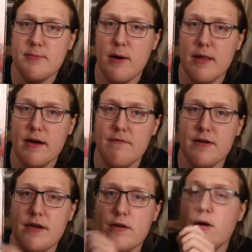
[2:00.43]
spotlight
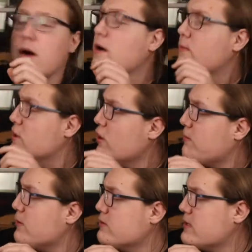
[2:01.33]
video, which I'll
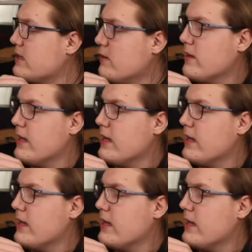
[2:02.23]
post out